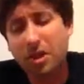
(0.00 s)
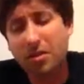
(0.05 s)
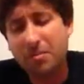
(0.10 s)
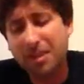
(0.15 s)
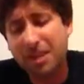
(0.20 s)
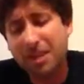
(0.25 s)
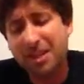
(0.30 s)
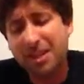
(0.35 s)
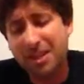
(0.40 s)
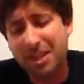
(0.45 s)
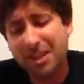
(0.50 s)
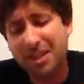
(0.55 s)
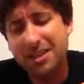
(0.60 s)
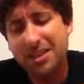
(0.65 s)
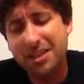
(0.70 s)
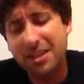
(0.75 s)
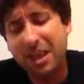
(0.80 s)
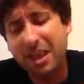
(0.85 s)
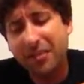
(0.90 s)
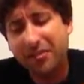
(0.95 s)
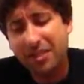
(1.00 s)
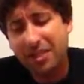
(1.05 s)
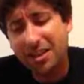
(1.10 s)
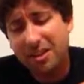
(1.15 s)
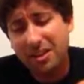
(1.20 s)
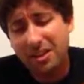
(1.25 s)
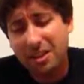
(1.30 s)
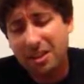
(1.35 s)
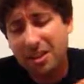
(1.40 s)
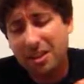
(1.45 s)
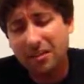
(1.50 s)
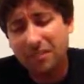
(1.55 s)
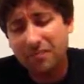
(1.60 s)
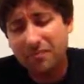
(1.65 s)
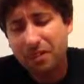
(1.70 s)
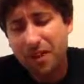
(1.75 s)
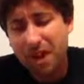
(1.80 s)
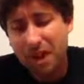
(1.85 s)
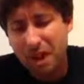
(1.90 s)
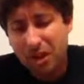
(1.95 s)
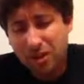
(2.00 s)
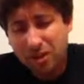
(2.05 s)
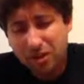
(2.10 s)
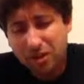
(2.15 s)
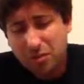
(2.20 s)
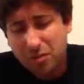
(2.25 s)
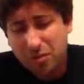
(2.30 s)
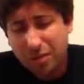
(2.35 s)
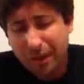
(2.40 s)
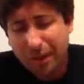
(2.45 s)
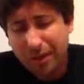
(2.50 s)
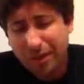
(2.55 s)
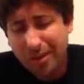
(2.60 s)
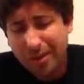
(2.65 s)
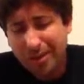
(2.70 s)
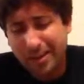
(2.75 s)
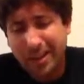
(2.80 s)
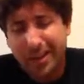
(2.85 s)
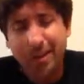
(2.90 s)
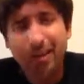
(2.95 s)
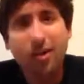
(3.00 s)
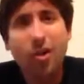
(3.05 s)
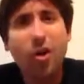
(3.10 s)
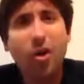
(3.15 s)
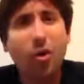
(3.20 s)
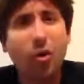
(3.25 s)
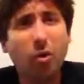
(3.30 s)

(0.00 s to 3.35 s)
I mean, it's definitely a good pairing there.